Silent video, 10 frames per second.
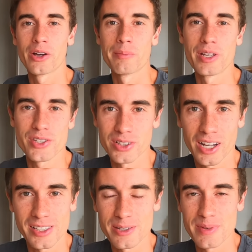It means a
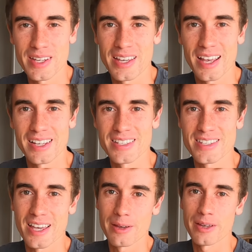lot to me
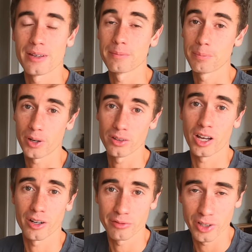as I put a
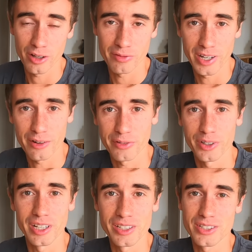lot of love and
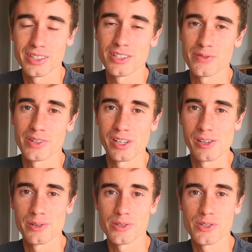effort into these
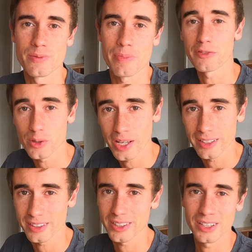videos. If you
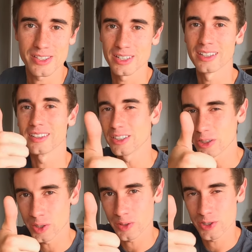like the content,
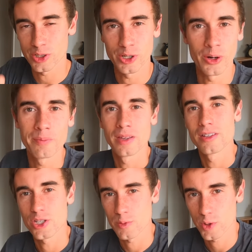you know what to do.
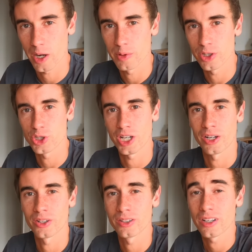Subscribe to the
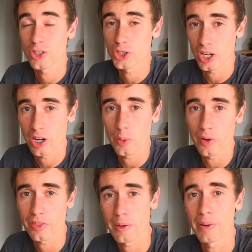channel, share it
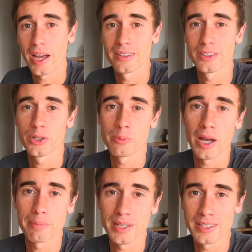with a pilot who
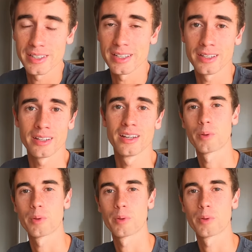might be in need.